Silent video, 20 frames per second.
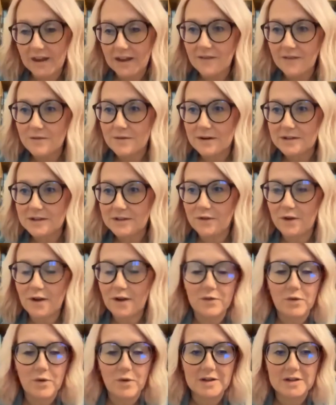any of the rest of you
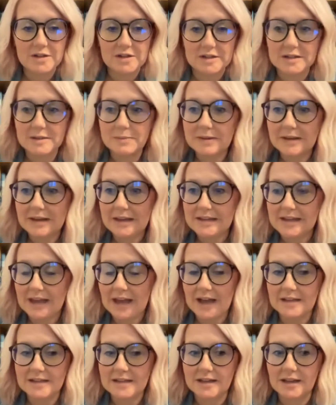have questions, please
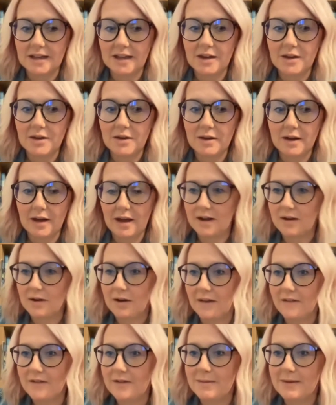ask. You, I don't
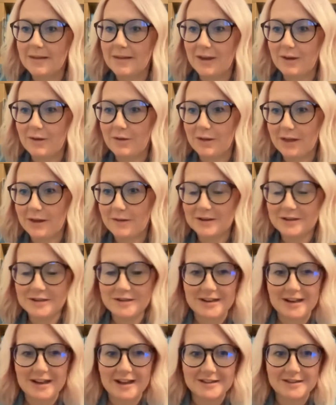have to be the only
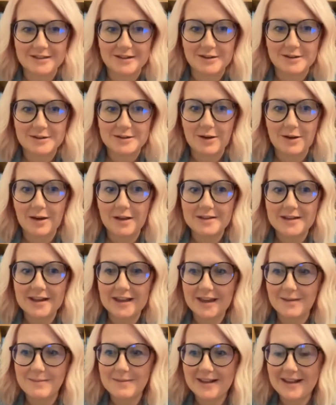question asker. So I'll
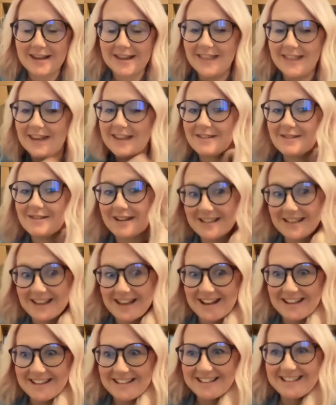take a minute and let you guys
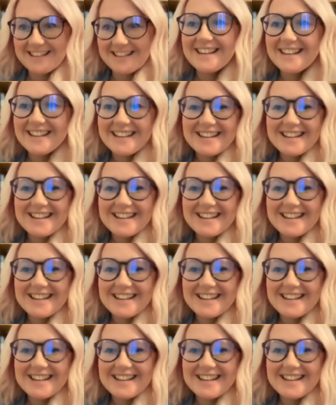ask.